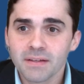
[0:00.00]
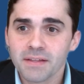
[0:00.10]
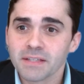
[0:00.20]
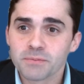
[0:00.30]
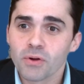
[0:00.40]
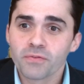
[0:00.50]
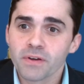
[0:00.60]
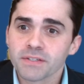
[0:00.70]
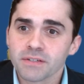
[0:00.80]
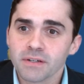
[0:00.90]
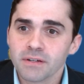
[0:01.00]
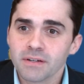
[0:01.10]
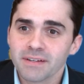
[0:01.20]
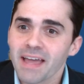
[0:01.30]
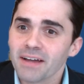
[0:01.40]
I think that's perfect.
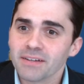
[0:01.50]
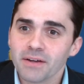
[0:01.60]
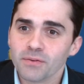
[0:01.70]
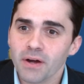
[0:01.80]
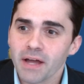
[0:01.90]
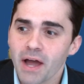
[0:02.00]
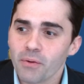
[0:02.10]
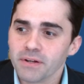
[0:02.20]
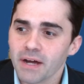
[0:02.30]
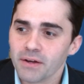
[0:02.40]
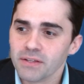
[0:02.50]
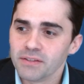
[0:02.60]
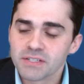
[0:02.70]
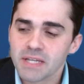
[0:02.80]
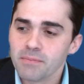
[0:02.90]
Yeah, I would,
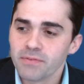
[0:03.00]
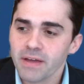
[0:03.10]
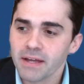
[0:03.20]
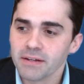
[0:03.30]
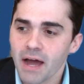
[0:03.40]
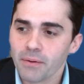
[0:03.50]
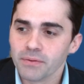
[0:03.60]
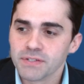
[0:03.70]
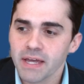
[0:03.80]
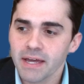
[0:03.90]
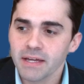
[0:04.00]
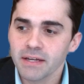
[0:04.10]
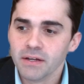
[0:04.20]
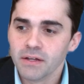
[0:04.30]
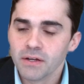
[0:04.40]
in the same vein, I would
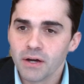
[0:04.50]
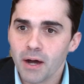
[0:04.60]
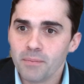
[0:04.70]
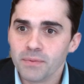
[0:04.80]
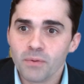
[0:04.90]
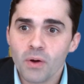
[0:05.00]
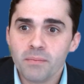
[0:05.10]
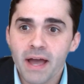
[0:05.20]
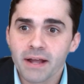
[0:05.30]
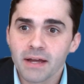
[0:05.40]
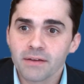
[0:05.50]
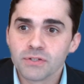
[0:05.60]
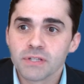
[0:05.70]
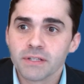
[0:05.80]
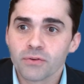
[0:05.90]
say that Mehak and I have
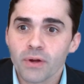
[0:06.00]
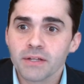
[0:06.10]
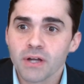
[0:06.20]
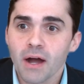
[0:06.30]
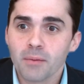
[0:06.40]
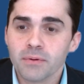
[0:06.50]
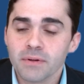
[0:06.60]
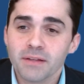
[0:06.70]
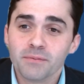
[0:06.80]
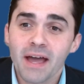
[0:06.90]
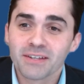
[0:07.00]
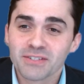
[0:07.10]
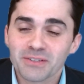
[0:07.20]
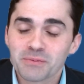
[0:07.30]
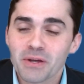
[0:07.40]
just done a great job, and Mehak
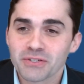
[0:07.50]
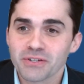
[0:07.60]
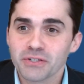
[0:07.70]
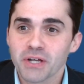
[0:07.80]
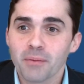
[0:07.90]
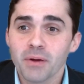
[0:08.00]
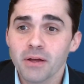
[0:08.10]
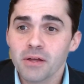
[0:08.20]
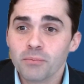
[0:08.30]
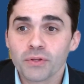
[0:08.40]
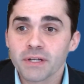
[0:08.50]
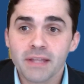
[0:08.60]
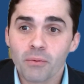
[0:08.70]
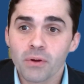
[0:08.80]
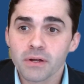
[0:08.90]
is doing especially a great job building a
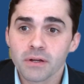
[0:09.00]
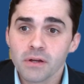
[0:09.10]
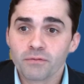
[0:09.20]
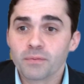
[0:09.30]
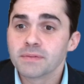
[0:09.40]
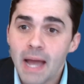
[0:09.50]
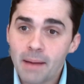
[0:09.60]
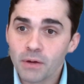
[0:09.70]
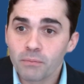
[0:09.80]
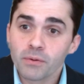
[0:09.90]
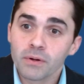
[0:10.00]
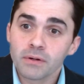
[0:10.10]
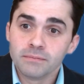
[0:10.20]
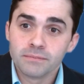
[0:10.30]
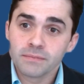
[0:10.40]
network from the time that we
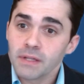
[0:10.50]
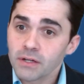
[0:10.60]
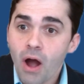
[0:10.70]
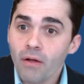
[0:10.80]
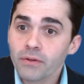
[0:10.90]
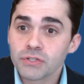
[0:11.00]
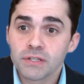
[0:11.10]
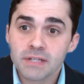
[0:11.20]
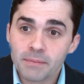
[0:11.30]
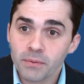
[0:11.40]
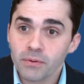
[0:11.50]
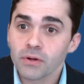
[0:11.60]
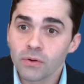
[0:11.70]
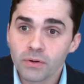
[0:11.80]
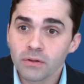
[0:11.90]
were in college to the time that we were
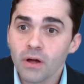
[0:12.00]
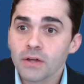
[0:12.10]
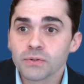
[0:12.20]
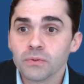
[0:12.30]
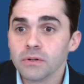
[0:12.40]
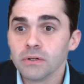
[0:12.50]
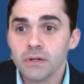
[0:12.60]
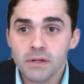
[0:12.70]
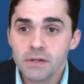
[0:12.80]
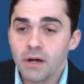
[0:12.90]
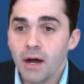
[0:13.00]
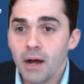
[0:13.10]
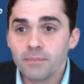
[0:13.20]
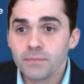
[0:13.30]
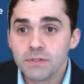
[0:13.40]
at Cornell Law School,
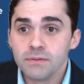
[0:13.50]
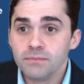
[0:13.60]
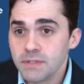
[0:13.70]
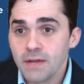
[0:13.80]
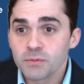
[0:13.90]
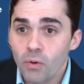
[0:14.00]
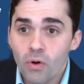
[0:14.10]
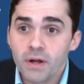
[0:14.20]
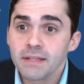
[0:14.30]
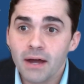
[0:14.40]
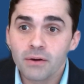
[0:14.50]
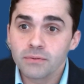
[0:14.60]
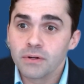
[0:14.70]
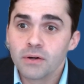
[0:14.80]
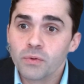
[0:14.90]
to Davis Polk, and
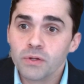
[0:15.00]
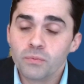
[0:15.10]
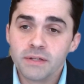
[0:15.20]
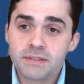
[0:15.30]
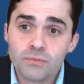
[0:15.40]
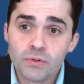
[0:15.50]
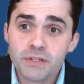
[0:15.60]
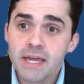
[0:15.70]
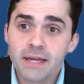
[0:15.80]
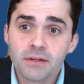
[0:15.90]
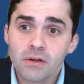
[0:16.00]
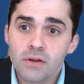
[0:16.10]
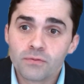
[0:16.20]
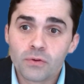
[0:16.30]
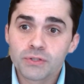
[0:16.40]
now we really take
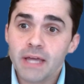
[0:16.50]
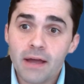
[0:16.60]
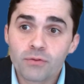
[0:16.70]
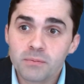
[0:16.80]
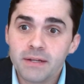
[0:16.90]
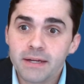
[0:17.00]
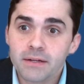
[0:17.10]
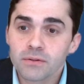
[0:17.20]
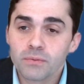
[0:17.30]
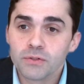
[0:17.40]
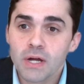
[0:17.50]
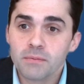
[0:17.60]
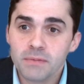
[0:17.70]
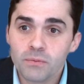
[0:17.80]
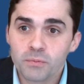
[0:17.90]
virtually every meeting. We try
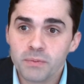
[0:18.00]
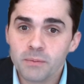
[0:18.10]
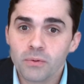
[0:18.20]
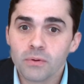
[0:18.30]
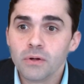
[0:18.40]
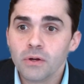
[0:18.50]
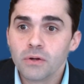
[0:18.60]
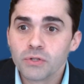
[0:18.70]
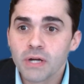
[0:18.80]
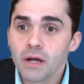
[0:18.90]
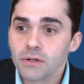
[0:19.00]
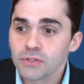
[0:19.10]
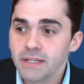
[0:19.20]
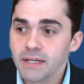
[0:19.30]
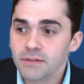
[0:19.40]
to meet with people. We try to
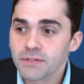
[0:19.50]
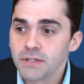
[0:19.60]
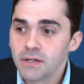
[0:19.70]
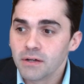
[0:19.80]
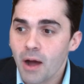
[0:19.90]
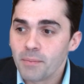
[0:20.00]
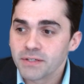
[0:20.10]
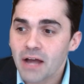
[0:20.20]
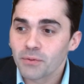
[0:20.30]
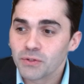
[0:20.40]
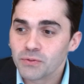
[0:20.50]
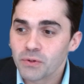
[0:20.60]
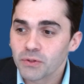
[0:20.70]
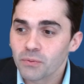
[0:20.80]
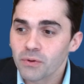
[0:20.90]
understand exactly what they're
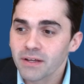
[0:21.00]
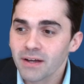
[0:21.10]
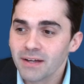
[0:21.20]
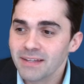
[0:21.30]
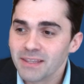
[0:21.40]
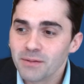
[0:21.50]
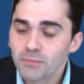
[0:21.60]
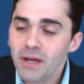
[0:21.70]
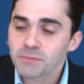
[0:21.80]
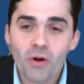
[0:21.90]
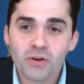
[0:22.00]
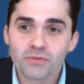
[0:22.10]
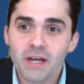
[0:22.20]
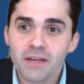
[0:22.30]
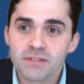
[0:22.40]
doing, what they're working on. And the best part
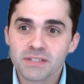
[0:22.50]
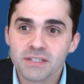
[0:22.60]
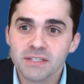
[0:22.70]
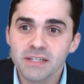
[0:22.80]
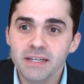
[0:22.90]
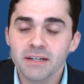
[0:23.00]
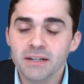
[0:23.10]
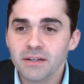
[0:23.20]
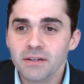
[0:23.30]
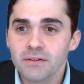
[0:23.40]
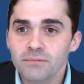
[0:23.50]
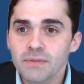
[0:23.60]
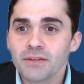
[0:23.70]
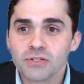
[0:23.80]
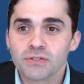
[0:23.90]
of life is to see
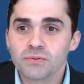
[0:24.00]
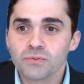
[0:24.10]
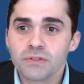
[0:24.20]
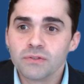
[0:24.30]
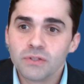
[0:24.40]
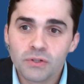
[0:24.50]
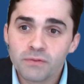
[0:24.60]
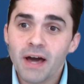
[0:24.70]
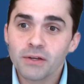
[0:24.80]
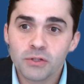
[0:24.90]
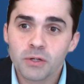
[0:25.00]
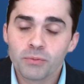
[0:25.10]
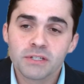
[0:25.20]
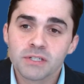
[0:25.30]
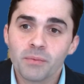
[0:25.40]
not just what the value that you can
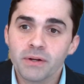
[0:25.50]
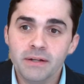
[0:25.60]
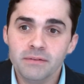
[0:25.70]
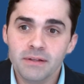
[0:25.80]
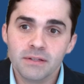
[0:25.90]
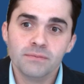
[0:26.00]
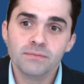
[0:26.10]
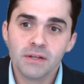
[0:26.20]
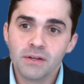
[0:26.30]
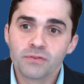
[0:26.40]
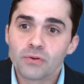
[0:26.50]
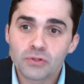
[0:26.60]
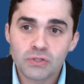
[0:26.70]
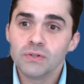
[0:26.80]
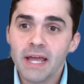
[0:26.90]
bring to someone in the
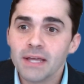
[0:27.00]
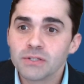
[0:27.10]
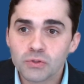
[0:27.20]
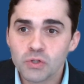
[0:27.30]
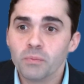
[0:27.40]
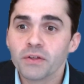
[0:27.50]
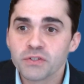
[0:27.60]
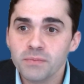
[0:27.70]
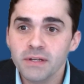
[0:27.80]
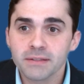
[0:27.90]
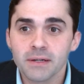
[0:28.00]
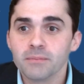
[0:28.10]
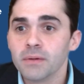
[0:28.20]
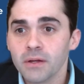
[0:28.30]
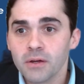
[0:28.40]
first 2 days or 2 months of meeting
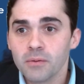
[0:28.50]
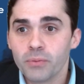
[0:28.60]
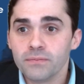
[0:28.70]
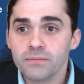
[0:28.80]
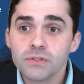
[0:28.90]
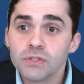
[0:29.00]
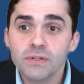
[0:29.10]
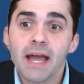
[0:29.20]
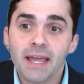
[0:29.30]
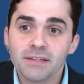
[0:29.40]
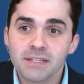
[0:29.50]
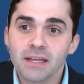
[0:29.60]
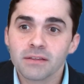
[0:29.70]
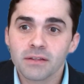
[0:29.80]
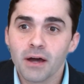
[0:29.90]
them, but 2 decades
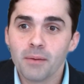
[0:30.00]
in.